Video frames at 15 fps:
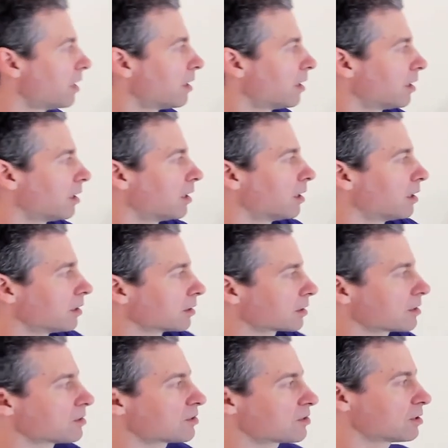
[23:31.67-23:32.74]

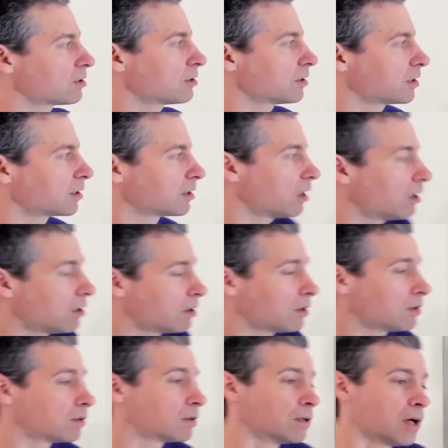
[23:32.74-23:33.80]
considering,
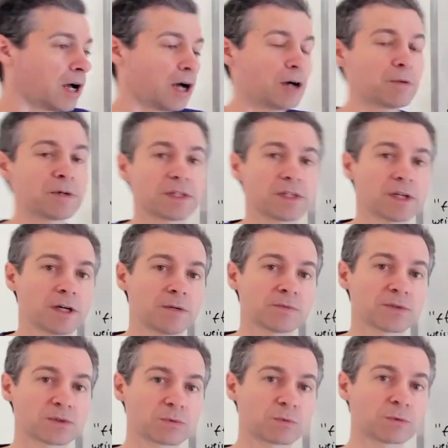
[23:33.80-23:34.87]
oh, how many times
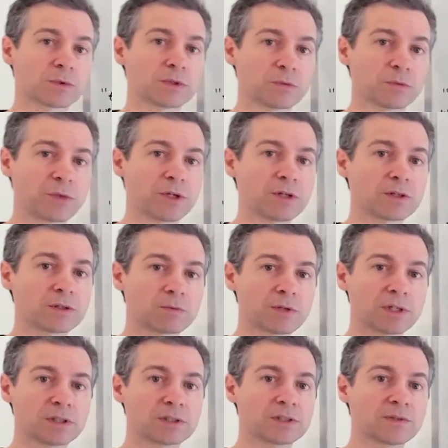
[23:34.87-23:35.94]
does the word appear
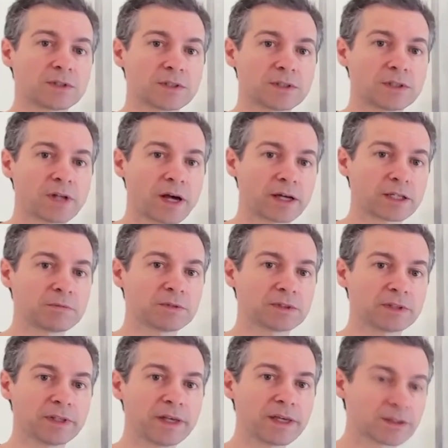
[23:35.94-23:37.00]
relative to the document
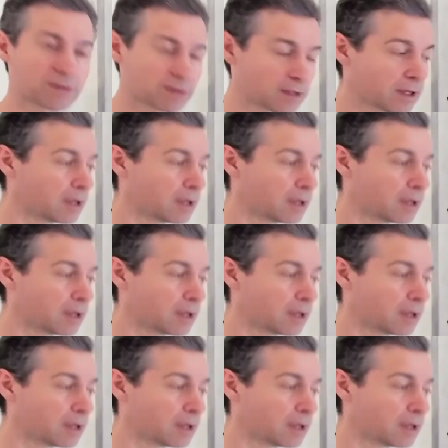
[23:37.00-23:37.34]
length?